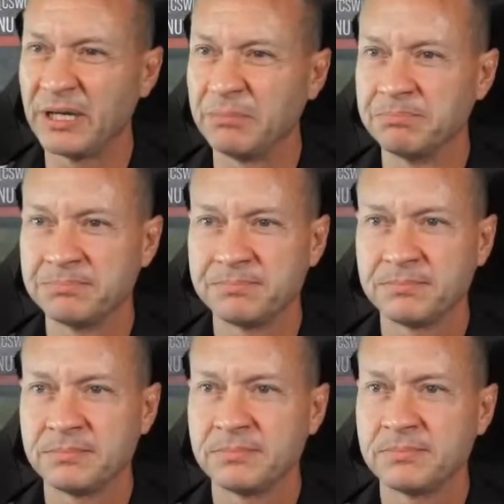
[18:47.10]
him.
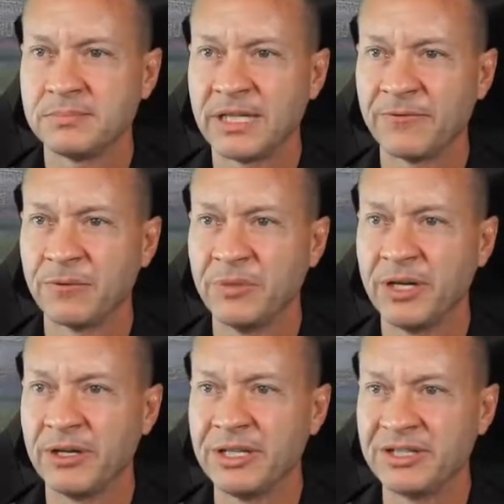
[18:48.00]
Not from
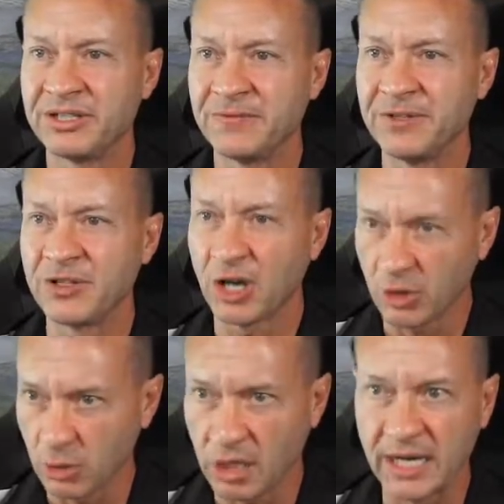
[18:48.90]
there. He's if he's
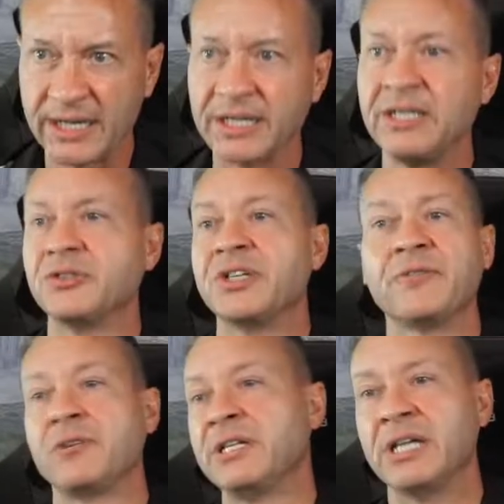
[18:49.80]
auto locking, he'll
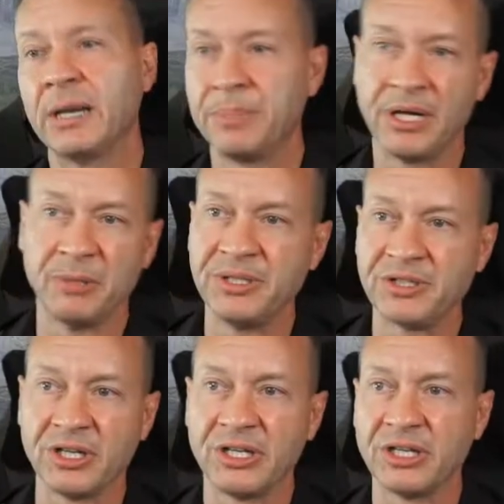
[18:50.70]
definitely not pin him. He's
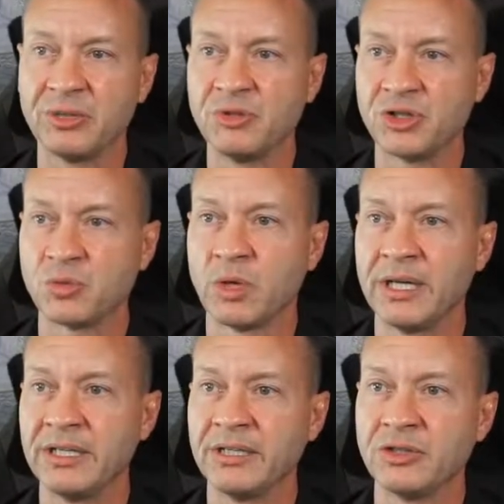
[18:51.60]
going to get him just
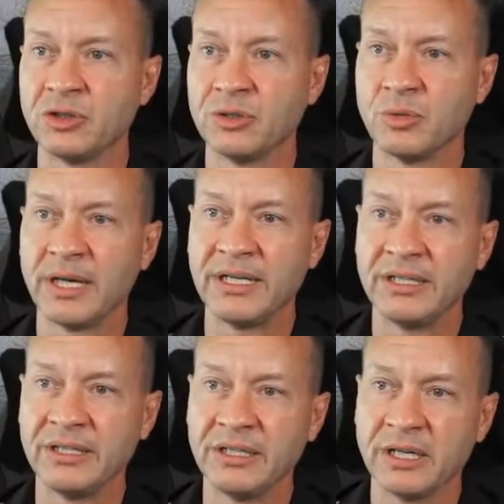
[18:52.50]
right in the right
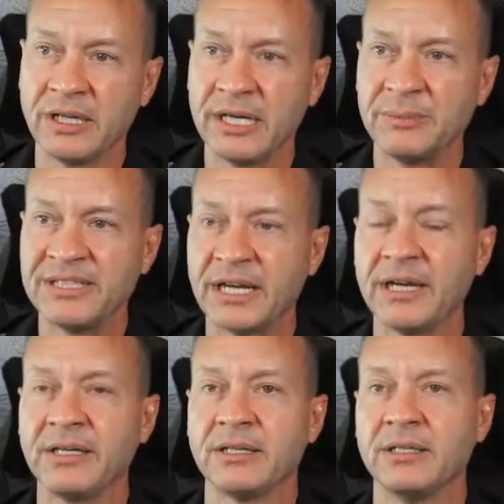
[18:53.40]
in the uh, enemy
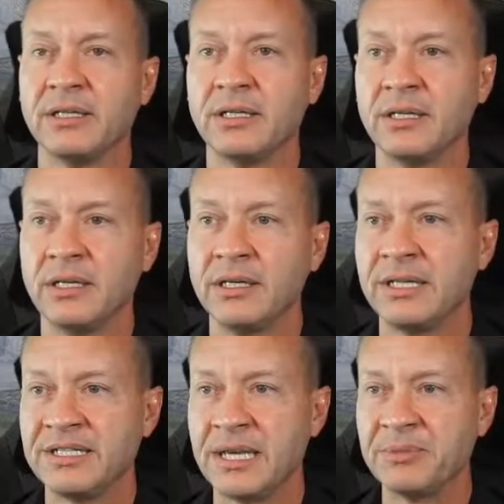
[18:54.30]
tank.
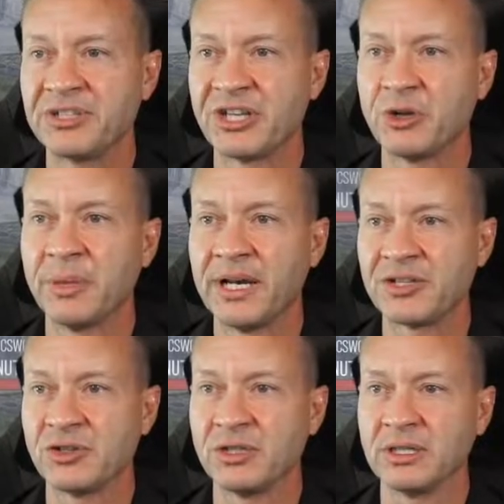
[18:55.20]
It's aiming center
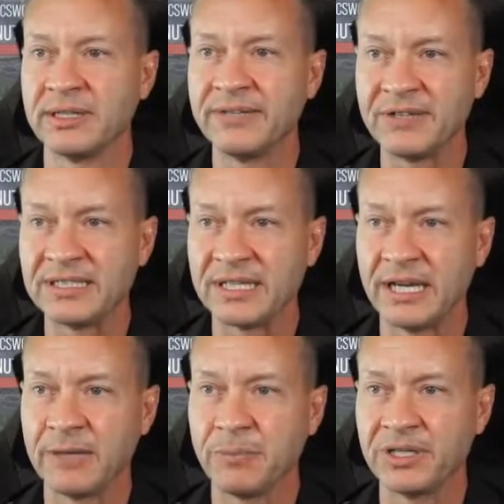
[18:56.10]
mass on the living
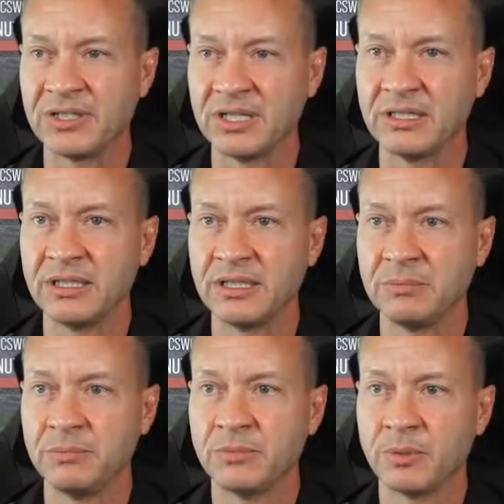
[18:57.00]
tank, but it's hitting
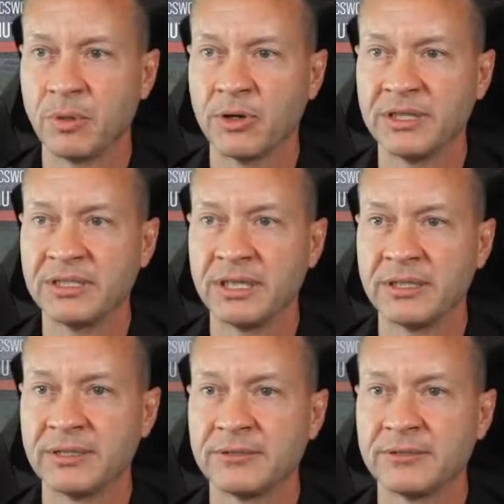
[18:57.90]
the, the burning tank.